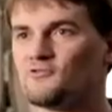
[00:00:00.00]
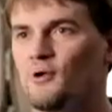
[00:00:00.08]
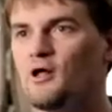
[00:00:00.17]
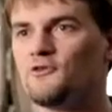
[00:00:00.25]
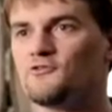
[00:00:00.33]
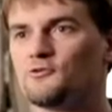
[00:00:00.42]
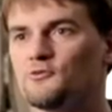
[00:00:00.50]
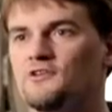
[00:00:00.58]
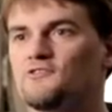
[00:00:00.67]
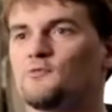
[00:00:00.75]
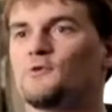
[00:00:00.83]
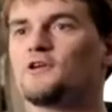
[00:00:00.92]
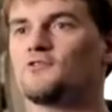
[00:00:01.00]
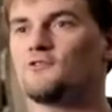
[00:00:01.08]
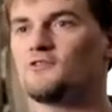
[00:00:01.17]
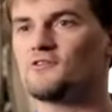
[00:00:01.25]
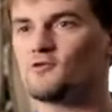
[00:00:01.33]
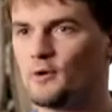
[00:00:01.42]
small is the reason we can
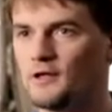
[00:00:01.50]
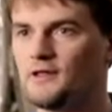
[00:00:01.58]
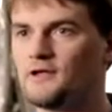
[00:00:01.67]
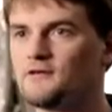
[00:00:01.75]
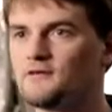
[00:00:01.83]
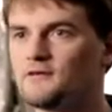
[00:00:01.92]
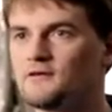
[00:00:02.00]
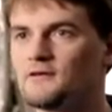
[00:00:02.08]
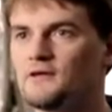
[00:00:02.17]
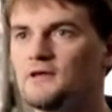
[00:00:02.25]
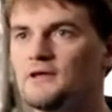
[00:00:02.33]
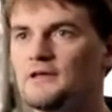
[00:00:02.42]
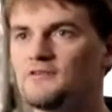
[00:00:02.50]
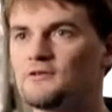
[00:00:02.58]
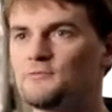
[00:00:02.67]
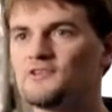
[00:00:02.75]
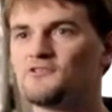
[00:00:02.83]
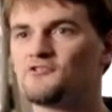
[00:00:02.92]
do this quickly. If
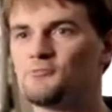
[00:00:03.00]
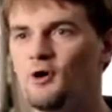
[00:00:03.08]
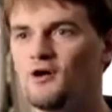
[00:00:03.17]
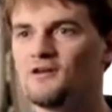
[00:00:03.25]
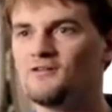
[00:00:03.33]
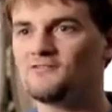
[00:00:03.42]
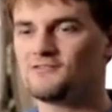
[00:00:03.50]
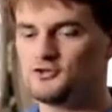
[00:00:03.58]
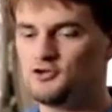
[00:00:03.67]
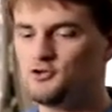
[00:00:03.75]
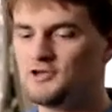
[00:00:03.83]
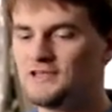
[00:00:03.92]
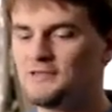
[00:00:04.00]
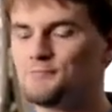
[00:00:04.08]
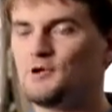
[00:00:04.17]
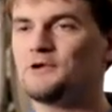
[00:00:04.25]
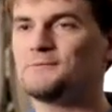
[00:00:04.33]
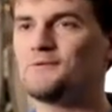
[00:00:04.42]
something's small, you can
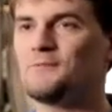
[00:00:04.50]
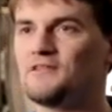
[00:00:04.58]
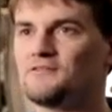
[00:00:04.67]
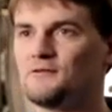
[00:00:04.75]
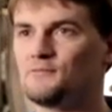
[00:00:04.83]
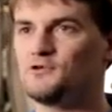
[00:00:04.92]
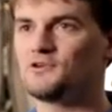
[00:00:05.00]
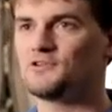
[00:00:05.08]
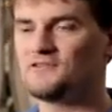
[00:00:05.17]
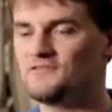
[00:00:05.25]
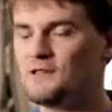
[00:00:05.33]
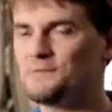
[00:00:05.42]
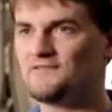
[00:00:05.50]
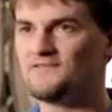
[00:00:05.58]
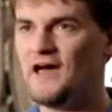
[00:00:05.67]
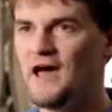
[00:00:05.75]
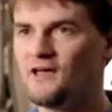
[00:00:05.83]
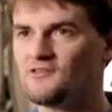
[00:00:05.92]
build up momentum, you can develop it
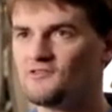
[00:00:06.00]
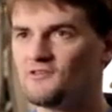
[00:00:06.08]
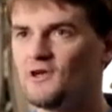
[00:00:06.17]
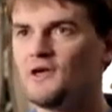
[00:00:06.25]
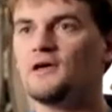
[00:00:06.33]
fast.